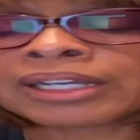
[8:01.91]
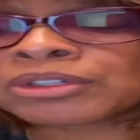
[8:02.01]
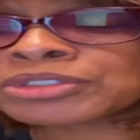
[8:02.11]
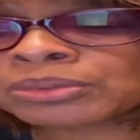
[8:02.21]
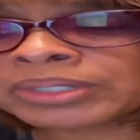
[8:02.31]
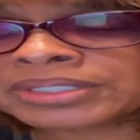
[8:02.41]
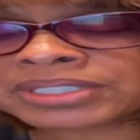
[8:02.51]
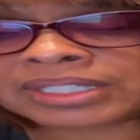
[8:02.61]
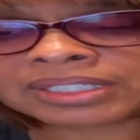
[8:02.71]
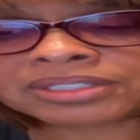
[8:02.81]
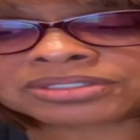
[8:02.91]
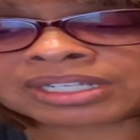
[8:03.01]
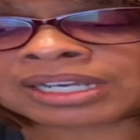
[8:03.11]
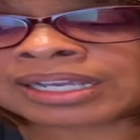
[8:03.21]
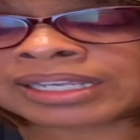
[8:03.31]
I also want to say
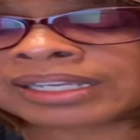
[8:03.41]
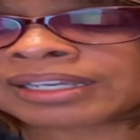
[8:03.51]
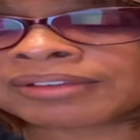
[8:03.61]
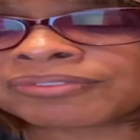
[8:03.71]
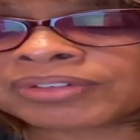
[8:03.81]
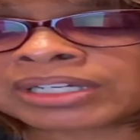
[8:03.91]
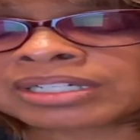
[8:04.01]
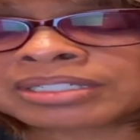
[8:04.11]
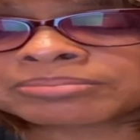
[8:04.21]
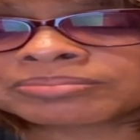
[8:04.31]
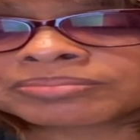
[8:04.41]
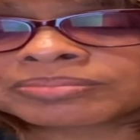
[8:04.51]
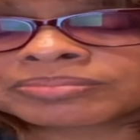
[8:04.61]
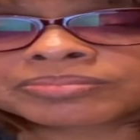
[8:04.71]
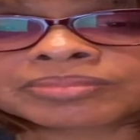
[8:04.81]
this. I have um,
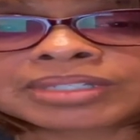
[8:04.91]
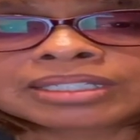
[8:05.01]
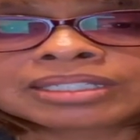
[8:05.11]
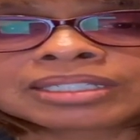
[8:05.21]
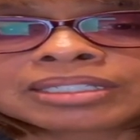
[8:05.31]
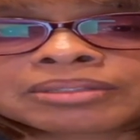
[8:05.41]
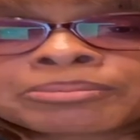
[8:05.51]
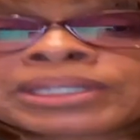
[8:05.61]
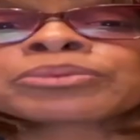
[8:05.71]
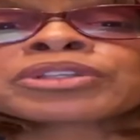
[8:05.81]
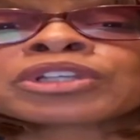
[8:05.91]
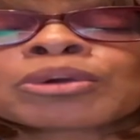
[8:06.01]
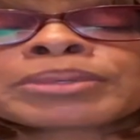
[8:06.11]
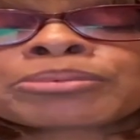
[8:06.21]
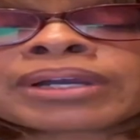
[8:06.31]
been with
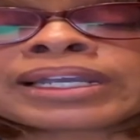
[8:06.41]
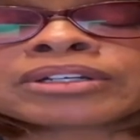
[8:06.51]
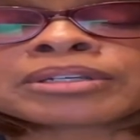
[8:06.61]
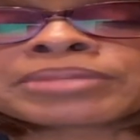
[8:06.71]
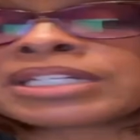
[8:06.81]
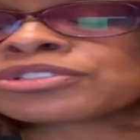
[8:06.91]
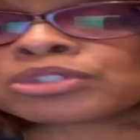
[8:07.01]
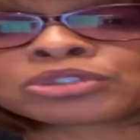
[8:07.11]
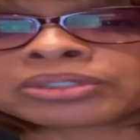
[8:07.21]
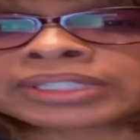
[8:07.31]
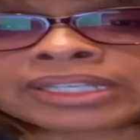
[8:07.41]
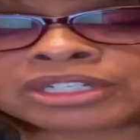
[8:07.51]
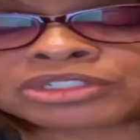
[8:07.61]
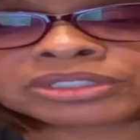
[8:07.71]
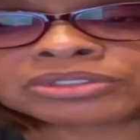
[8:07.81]
Kobe Bryant on many social
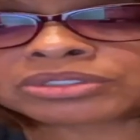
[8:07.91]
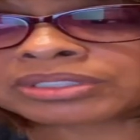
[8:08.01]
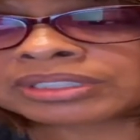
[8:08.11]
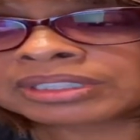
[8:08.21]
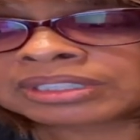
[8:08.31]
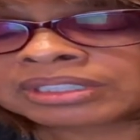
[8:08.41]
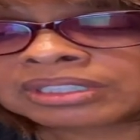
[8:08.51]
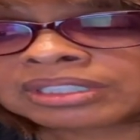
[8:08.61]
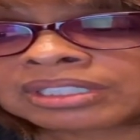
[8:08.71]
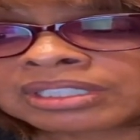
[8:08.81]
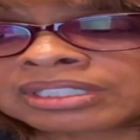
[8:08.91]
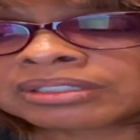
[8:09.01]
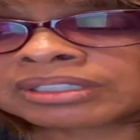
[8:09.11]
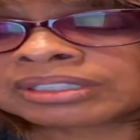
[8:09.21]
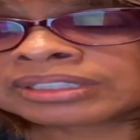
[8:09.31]
occasions.
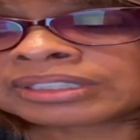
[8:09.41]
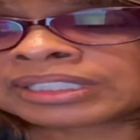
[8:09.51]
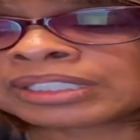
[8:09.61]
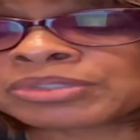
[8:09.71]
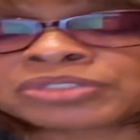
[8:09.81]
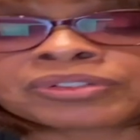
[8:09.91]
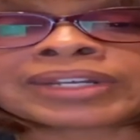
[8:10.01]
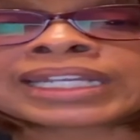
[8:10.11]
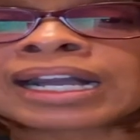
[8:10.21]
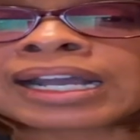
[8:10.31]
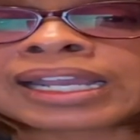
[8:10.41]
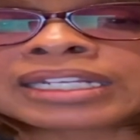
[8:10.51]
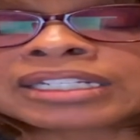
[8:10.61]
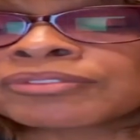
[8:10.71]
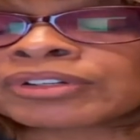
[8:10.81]
Uh, he was very
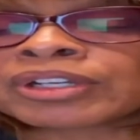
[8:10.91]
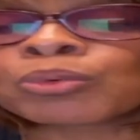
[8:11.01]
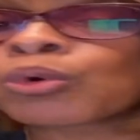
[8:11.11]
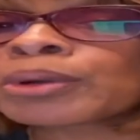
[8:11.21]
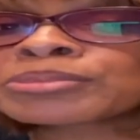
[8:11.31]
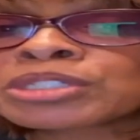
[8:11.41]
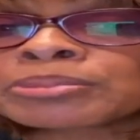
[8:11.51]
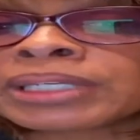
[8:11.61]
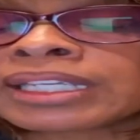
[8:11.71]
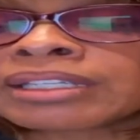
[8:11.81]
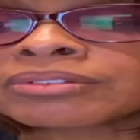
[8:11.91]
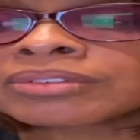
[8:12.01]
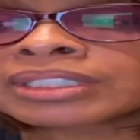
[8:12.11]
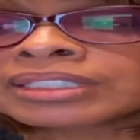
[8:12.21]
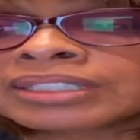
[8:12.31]
kind and very warm to me,
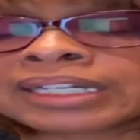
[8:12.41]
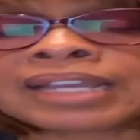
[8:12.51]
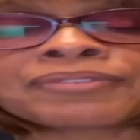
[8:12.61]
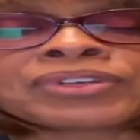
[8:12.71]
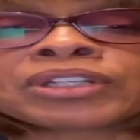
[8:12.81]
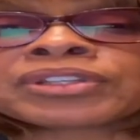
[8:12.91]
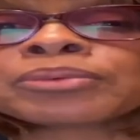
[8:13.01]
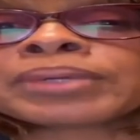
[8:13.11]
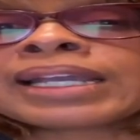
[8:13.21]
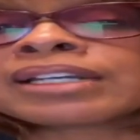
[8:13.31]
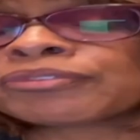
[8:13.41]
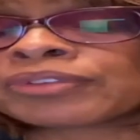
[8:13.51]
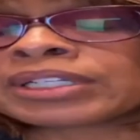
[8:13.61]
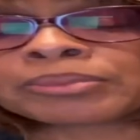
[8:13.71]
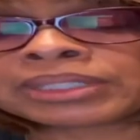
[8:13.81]
and I felt that we had a
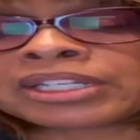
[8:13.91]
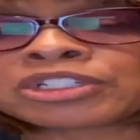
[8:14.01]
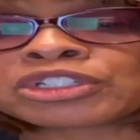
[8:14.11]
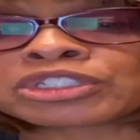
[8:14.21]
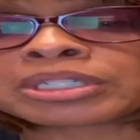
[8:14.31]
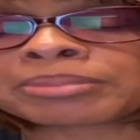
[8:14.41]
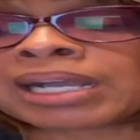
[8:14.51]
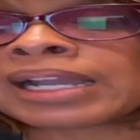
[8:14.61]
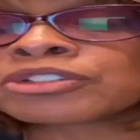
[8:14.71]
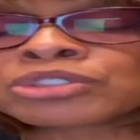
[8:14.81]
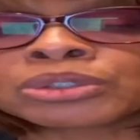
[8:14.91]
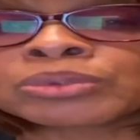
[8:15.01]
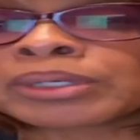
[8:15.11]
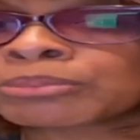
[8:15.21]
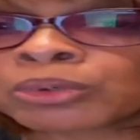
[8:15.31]
friendly relationship. I
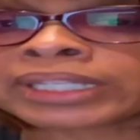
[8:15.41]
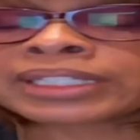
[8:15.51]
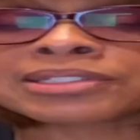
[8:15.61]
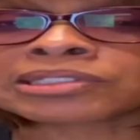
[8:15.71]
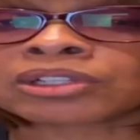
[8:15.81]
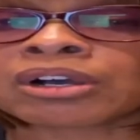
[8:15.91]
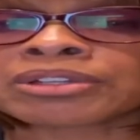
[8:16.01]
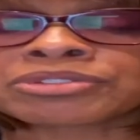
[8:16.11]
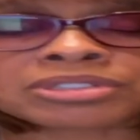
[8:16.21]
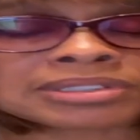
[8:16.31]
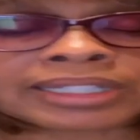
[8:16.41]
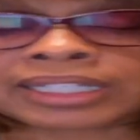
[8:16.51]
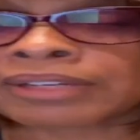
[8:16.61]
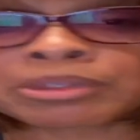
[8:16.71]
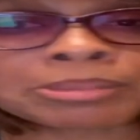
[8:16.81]
too am mourning his loss, just
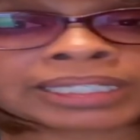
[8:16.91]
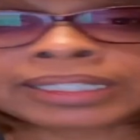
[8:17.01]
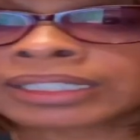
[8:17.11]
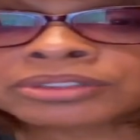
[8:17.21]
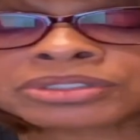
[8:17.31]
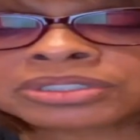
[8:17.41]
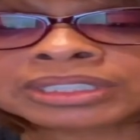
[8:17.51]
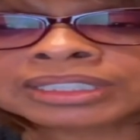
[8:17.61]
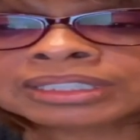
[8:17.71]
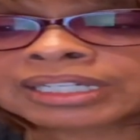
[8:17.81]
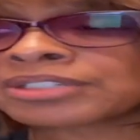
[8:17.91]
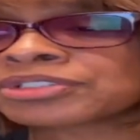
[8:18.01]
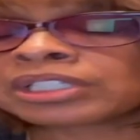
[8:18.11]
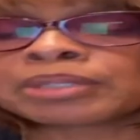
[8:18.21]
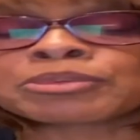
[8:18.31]
like everybody else. I
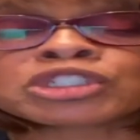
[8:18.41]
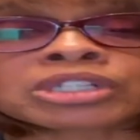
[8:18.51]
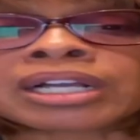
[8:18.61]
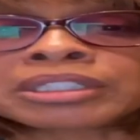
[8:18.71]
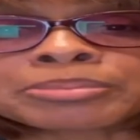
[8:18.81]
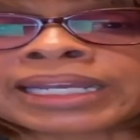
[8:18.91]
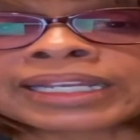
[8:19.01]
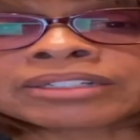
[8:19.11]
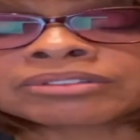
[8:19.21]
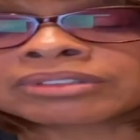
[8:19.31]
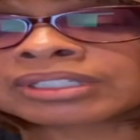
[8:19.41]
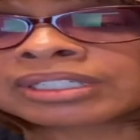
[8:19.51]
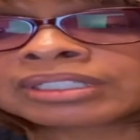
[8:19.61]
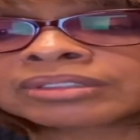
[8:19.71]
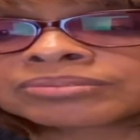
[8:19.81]
still am shocked by it.
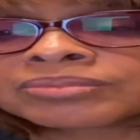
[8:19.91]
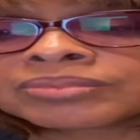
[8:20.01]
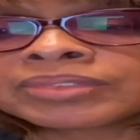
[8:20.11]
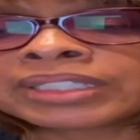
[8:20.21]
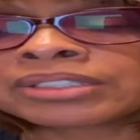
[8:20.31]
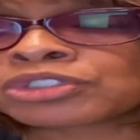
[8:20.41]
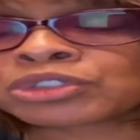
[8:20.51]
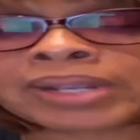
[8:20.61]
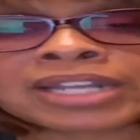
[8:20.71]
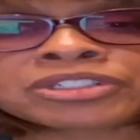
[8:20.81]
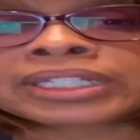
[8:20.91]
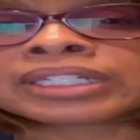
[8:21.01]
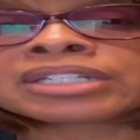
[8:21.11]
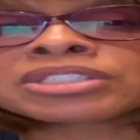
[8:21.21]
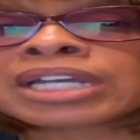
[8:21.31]
It's tragic
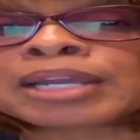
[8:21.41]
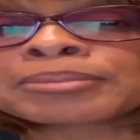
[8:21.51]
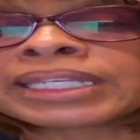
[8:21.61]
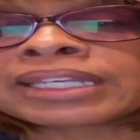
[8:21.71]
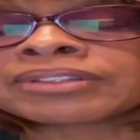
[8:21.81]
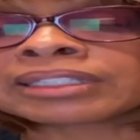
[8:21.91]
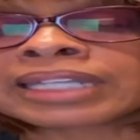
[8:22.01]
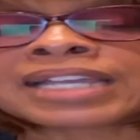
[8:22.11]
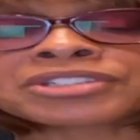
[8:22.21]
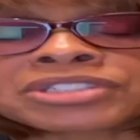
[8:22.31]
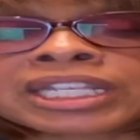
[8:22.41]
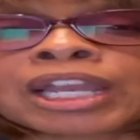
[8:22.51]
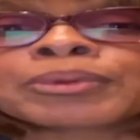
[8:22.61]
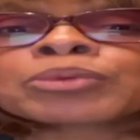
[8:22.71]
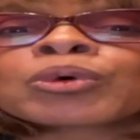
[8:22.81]
and untimely, and the last
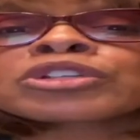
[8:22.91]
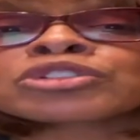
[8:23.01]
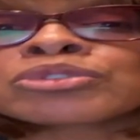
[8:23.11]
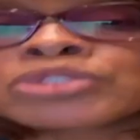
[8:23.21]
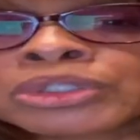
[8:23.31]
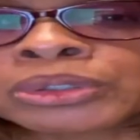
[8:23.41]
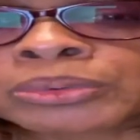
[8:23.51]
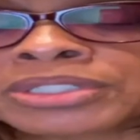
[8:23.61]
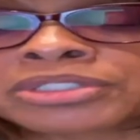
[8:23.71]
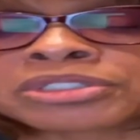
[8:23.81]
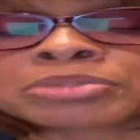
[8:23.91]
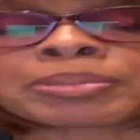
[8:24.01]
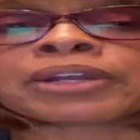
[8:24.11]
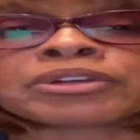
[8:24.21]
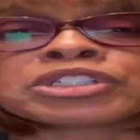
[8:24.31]
thing I would want to do is
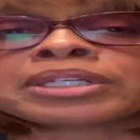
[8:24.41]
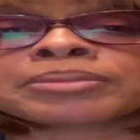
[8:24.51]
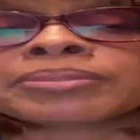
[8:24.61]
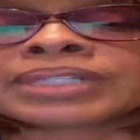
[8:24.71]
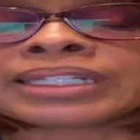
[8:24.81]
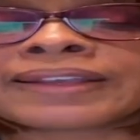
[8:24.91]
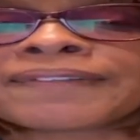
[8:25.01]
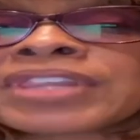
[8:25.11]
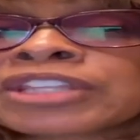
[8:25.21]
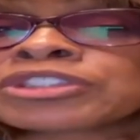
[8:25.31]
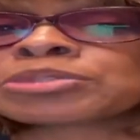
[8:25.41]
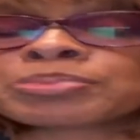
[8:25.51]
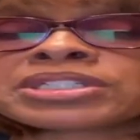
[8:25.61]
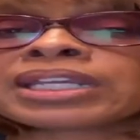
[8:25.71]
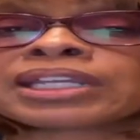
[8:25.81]
disparage him at this
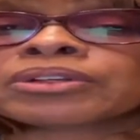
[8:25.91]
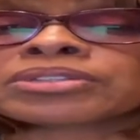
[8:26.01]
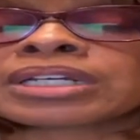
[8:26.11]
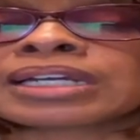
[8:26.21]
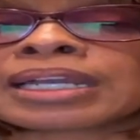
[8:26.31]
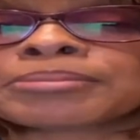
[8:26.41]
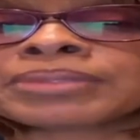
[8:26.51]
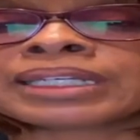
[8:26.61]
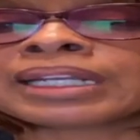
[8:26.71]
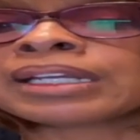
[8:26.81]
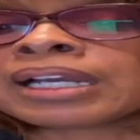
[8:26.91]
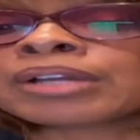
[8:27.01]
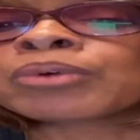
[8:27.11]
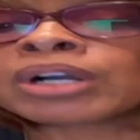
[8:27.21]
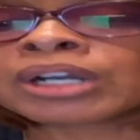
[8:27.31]
particular time. And
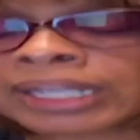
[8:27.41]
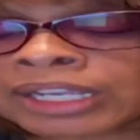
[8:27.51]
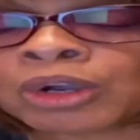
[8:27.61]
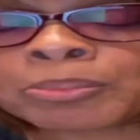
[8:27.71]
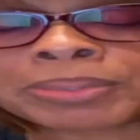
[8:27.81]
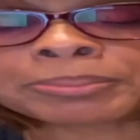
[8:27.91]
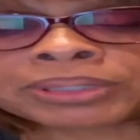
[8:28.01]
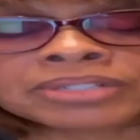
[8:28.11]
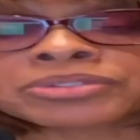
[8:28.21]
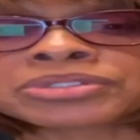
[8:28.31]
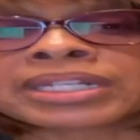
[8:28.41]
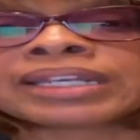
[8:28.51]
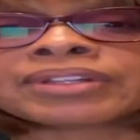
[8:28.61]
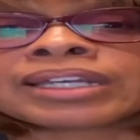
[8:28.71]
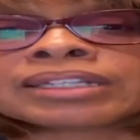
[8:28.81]
I, I, I hope people
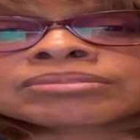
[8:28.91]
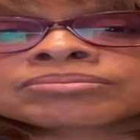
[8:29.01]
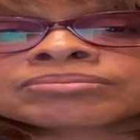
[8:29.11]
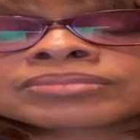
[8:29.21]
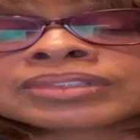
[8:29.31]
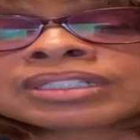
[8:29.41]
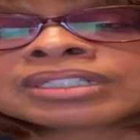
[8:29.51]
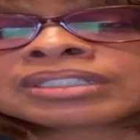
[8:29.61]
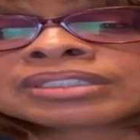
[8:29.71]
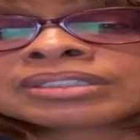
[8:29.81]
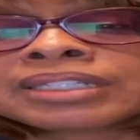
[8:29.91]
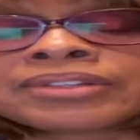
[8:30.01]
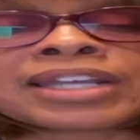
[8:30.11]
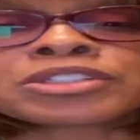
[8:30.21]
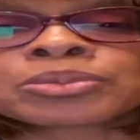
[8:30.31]
understand that.
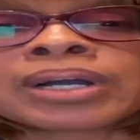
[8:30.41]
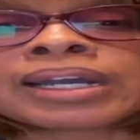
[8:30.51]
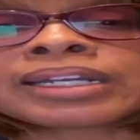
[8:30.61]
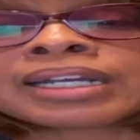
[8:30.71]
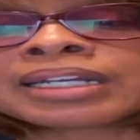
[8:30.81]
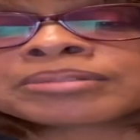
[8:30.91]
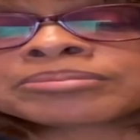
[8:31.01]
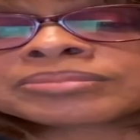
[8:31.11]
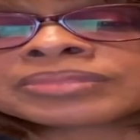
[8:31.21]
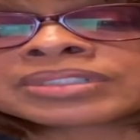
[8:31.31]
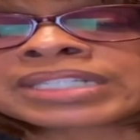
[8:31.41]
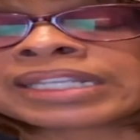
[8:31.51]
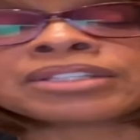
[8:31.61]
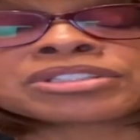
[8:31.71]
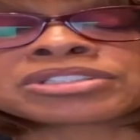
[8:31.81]
And that's why I'm
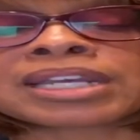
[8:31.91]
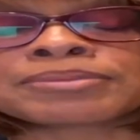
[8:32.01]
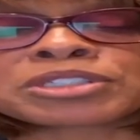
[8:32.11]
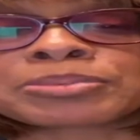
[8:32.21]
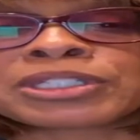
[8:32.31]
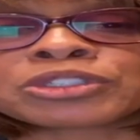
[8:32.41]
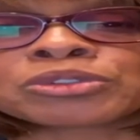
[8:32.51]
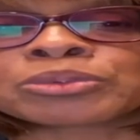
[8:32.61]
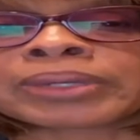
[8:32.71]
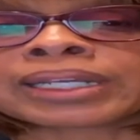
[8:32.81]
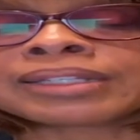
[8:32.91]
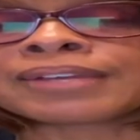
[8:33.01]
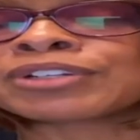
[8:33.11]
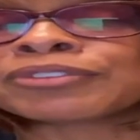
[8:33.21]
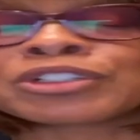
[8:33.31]
taking this time to speak to you
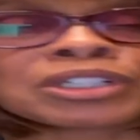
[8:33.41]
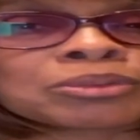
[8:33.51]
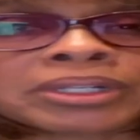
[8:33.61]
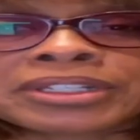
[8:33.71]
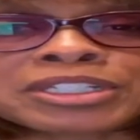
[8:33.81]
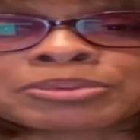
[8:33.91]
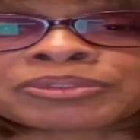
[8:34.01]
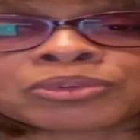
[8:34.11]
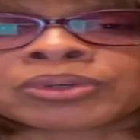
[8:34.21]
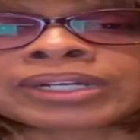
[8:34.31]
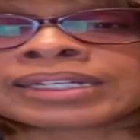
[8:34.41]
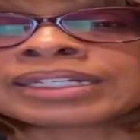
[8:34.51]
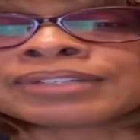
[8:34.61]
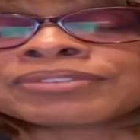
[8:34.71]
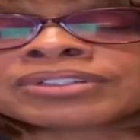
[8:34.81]
directly. I've never done one of these before. I
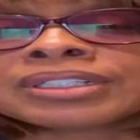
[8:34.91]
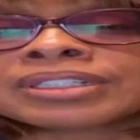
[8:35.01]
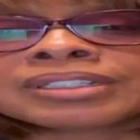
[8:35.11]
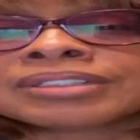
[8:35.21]
didn't even,